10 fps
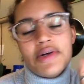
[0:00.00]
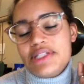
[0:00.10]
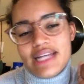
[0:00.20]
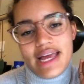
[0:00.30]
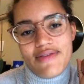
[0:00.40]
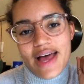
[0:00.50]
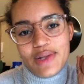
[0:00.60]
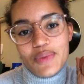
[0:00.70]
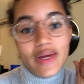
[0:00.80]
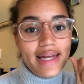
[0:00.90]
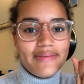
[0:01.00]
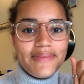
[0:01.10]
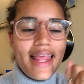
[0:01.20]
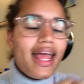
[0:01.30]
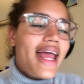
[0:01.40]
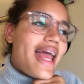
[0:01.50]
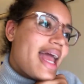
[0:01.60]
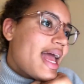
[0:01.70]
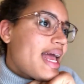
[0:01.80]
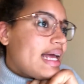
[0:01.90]
first day of Halloween.
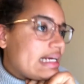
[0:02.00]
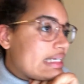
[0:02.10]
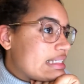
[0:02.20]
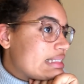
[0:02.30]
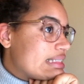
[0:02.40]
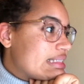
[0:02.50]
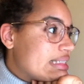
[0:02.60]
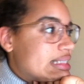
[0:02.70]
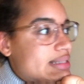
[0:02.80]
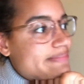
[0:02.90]
And